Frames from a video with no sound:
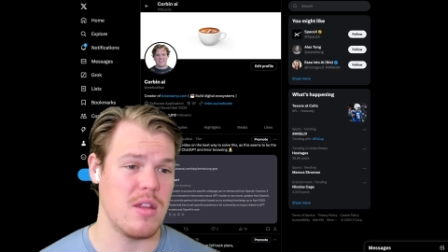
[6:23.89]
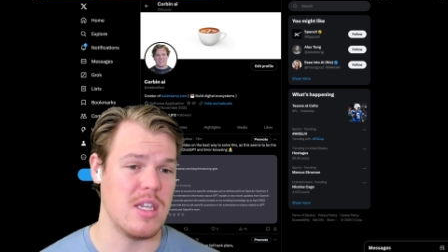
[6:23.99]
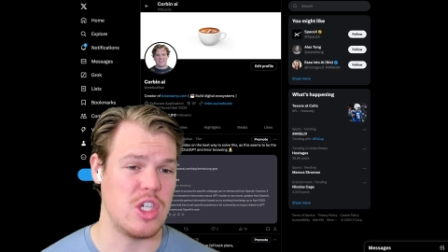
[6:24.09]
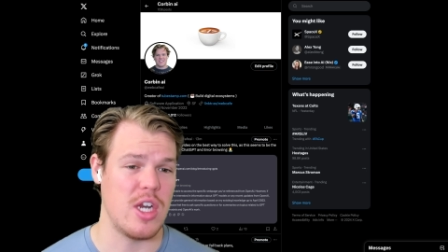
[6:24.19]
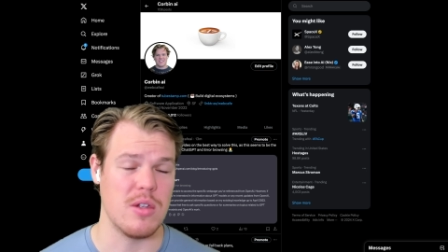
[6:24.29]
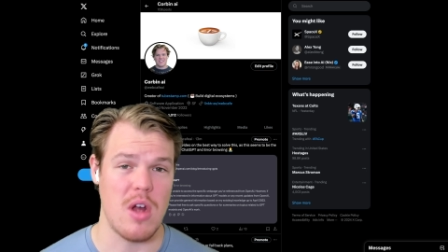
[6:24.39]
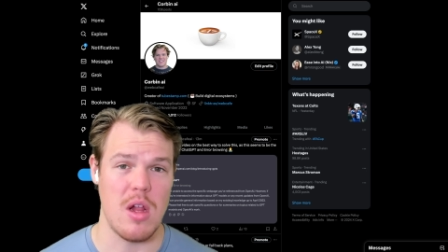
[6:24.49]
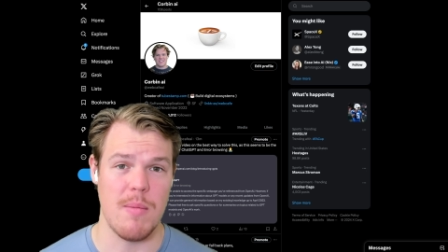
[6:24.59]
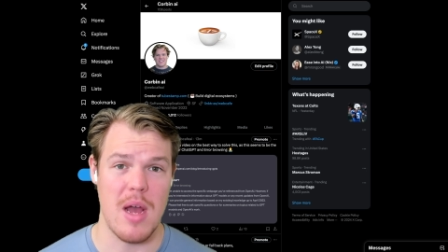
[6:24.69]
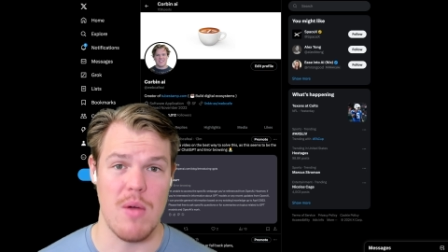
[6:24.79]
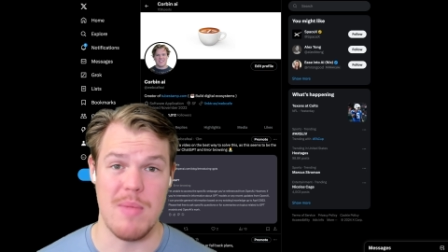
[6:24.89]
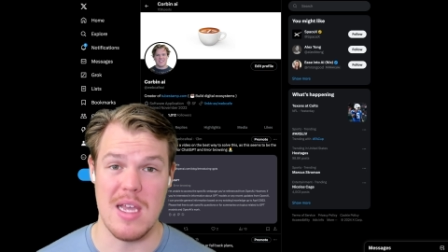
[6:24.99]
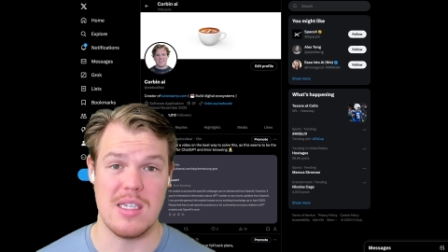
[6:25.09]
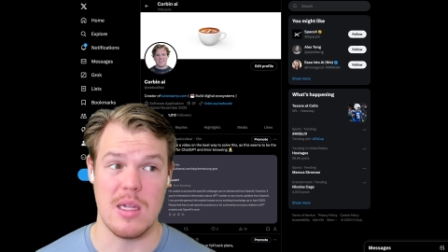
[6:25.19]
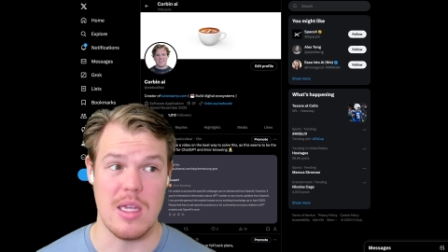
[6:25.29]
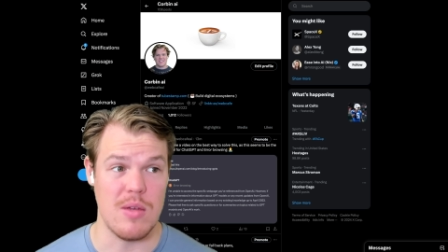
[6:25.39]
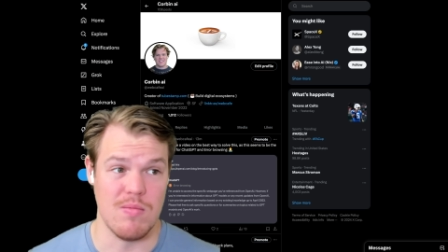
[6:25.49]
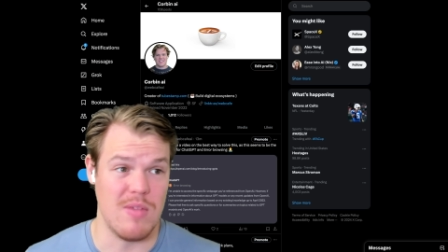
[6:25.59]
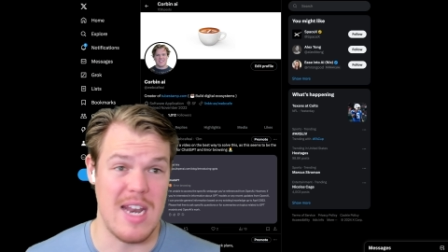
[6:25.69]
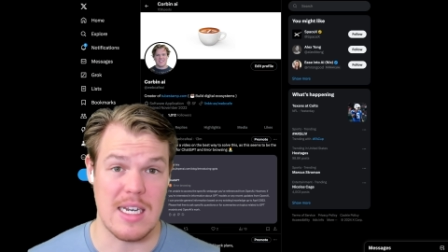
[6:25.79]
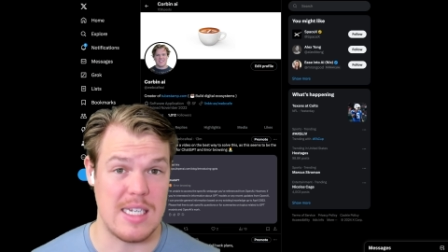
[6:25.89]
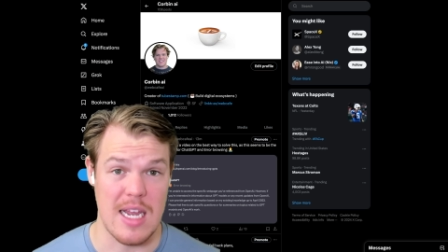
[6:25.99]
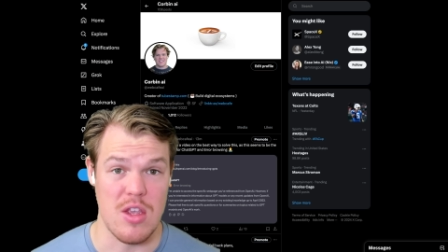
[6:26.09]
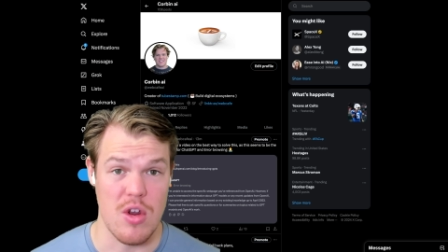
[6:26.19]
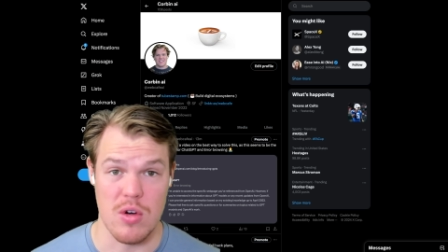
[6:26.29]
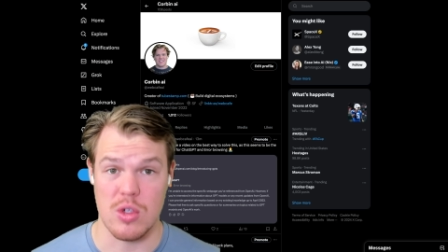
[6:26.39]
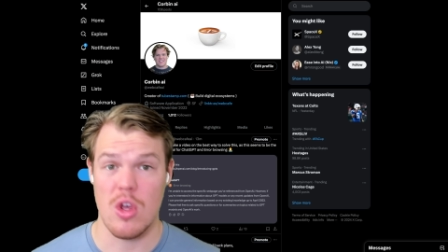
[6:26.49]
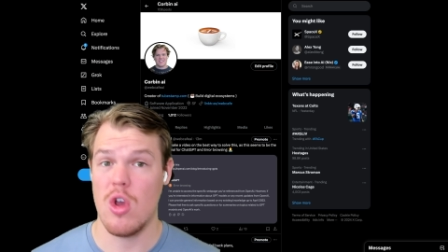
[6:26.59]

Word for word: This channel is all about basically the next 10 years.